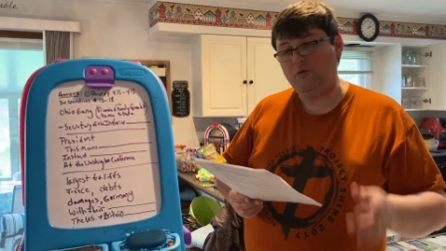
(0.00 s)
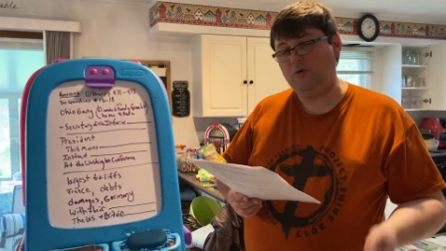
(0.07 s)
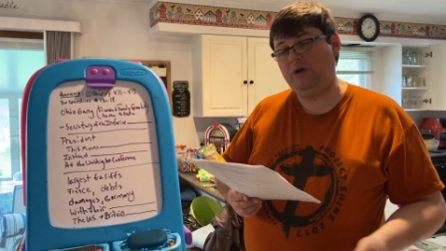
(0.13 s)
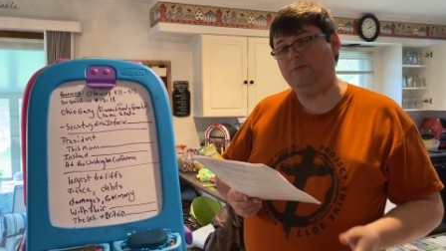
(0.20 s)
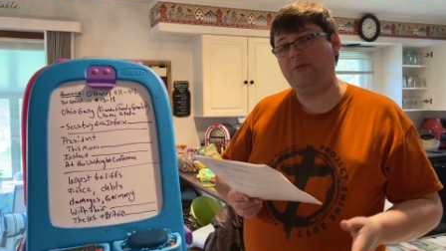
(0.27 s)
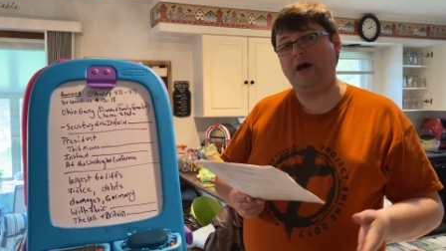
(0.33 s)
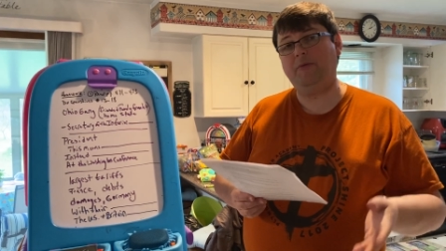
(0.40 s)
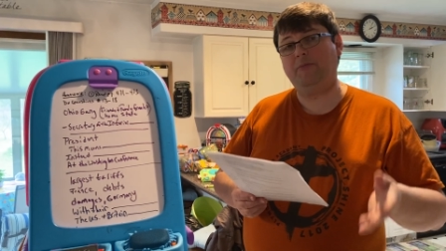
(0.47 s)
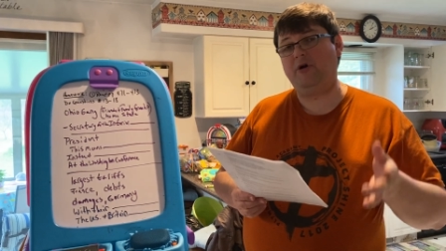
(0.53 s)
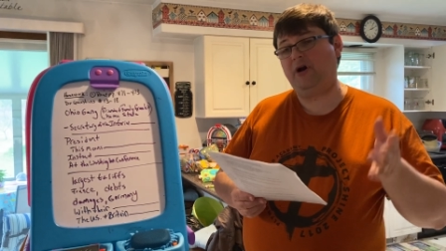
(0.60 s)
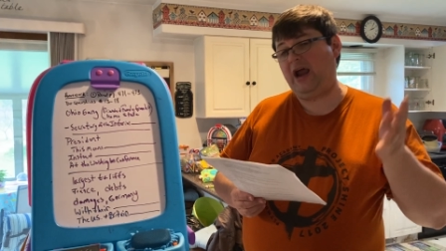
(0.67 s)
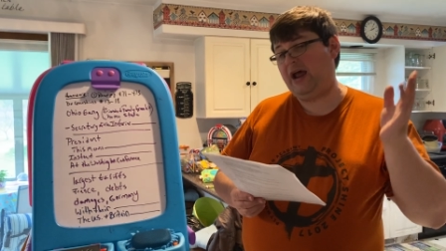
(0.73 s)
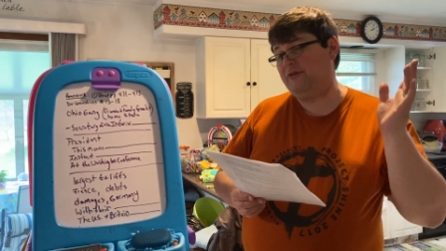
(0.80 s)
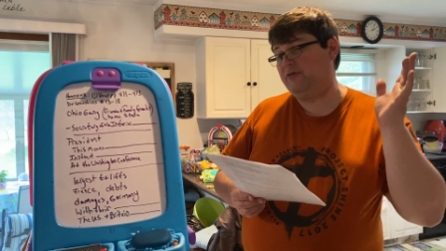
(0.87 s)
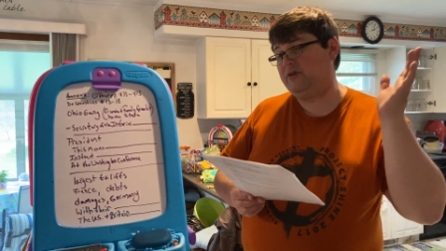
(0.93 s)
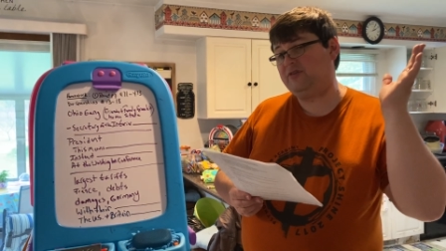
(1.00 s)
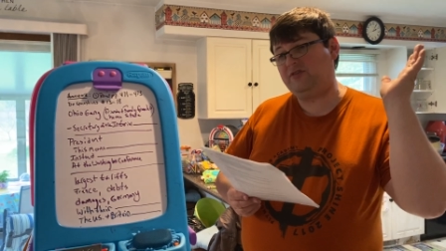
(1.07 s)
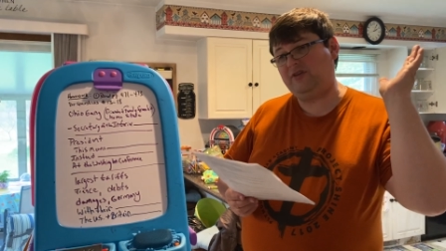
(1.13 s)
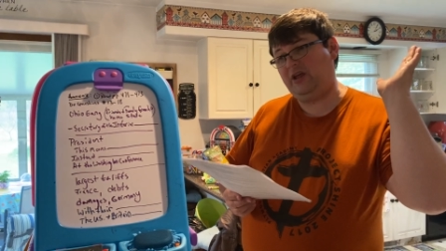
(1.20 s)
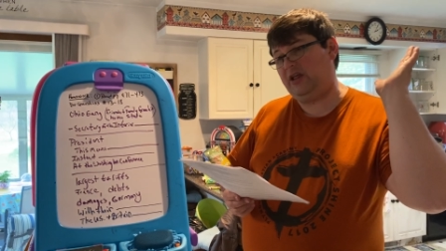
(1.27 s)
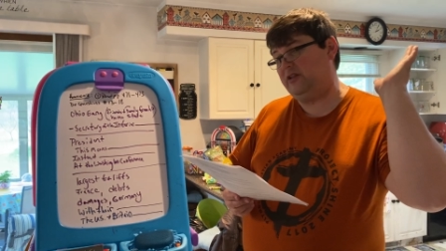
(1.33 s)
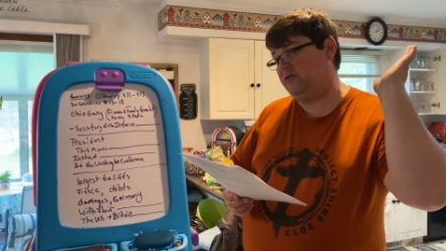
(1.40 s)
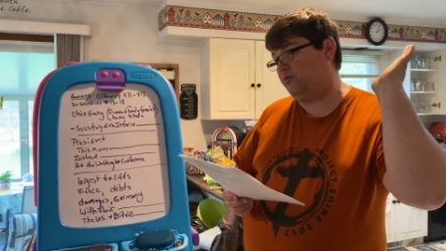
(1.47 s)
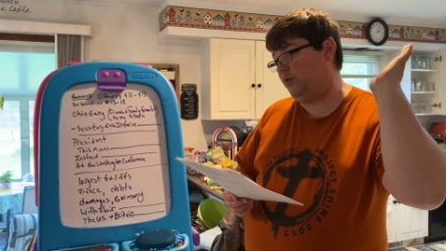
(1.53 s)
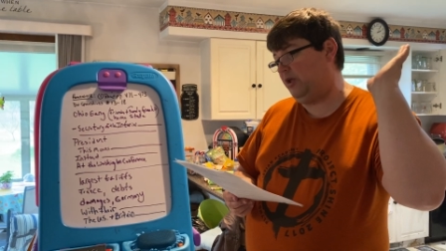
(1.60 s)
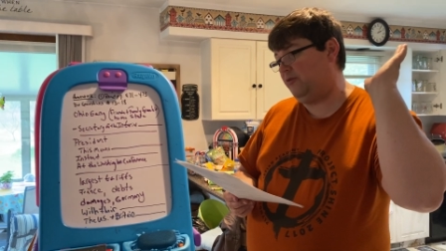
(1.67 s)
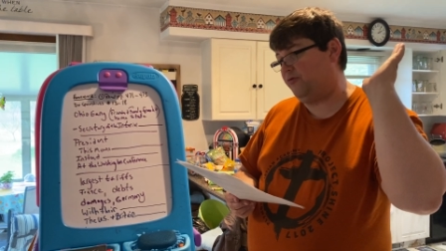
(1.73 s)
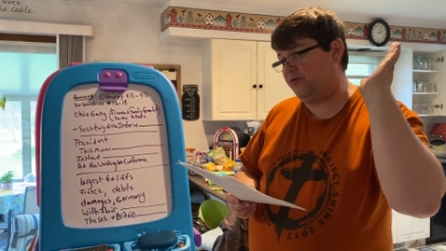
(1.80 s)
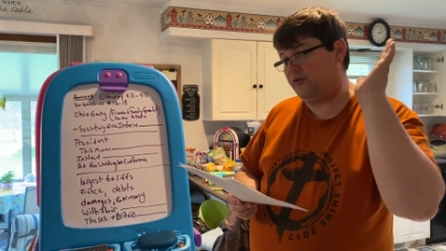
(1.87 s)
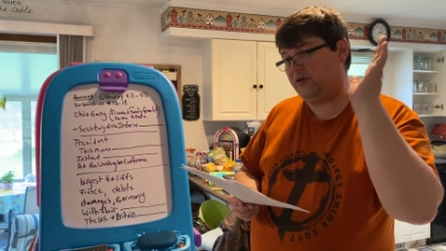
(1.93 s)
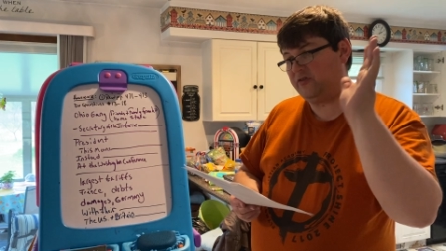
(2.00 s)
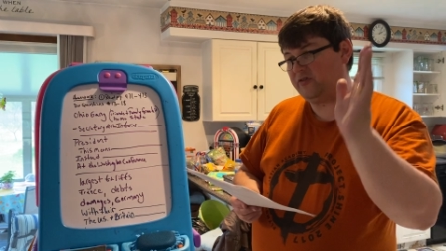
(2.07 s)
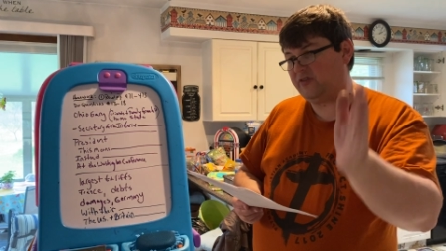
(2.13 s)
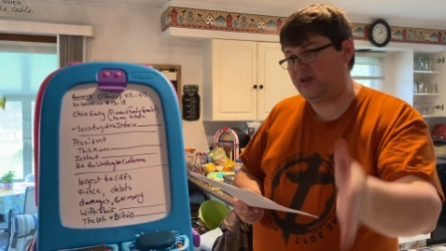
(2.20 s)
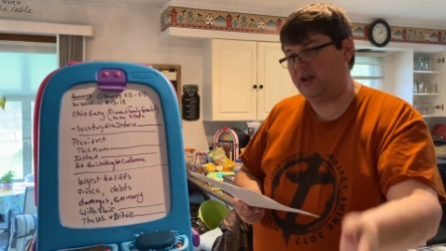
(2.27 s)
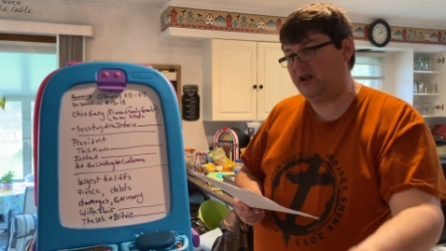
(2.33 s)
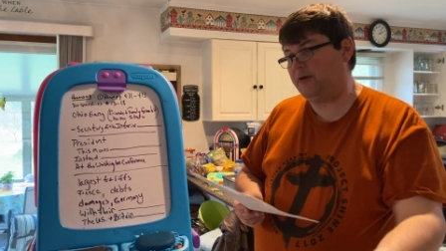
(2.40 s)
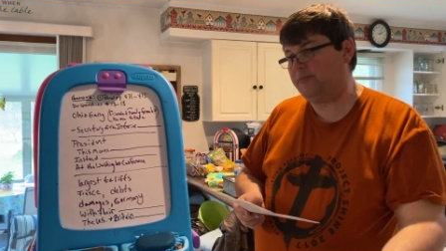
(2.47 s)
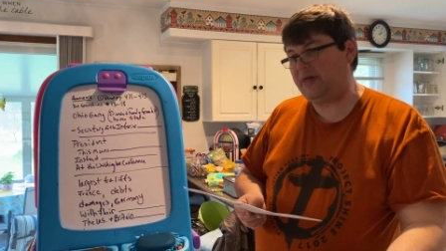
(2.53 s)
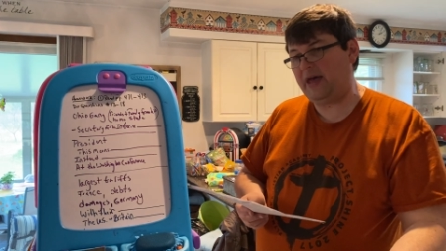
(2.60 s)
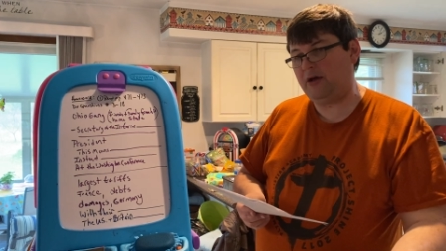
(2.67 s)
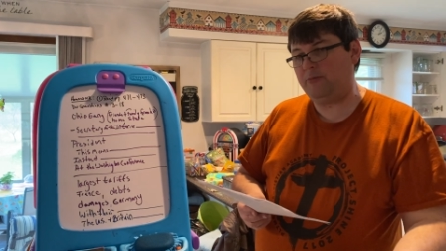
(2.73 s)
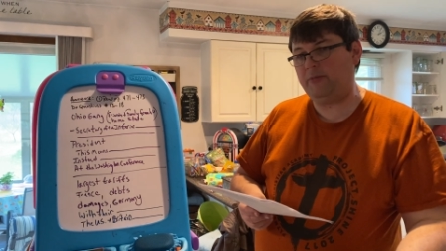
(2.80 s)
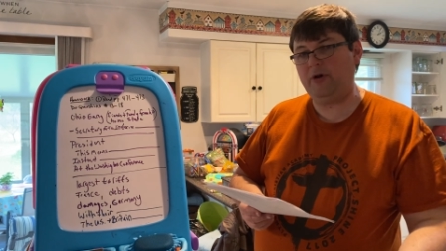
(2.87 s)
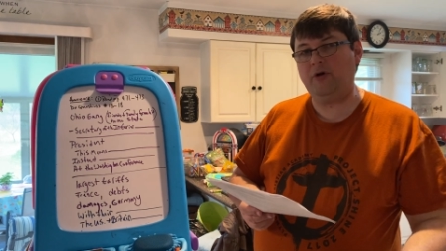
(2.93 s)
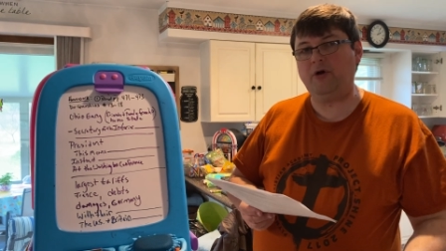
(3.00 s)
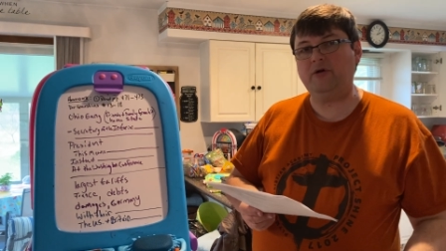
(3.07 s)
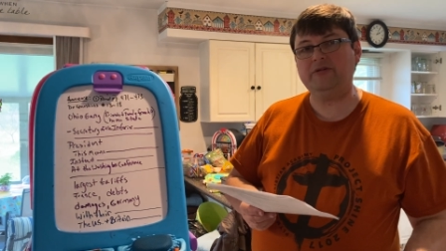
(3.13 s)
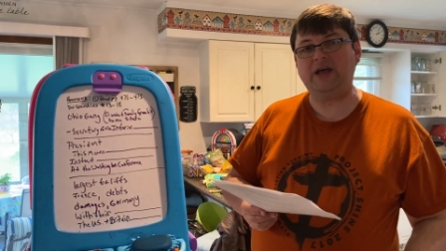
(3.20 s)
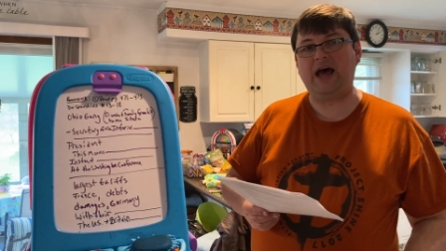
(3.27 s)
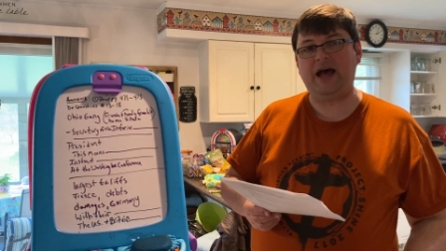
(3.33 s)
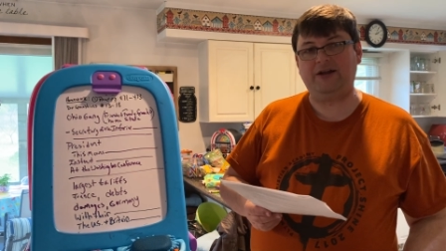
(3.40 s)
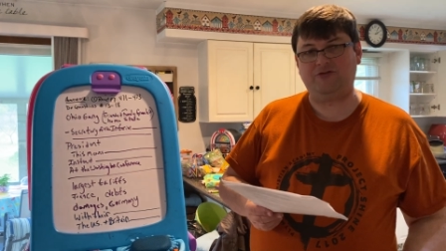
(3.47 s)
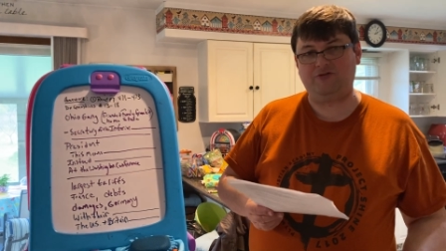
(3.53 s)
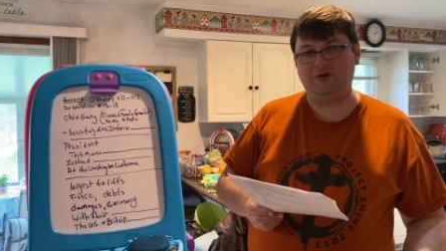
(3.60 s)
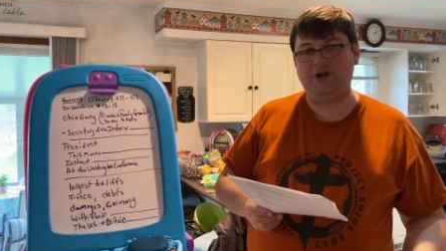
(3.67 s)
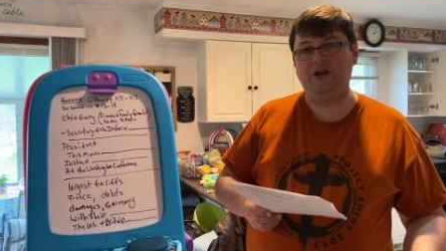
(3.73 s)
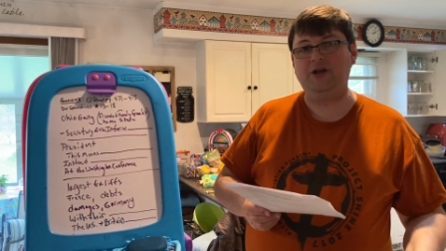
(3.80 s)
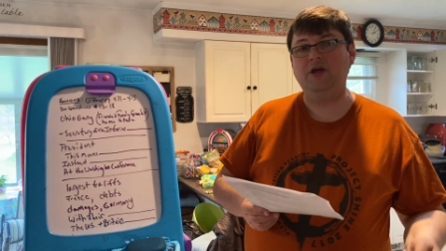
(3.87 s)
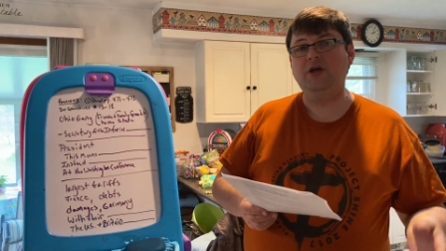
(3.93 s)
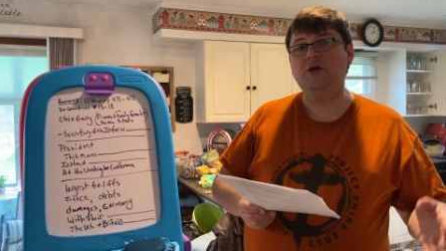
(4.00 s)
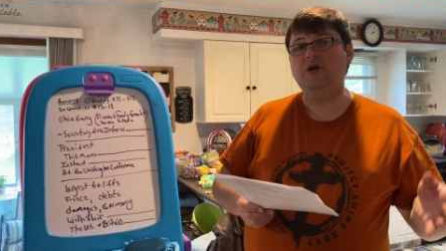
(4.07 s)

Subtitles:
Remember, ever since we first set up that Monroe Doctrine,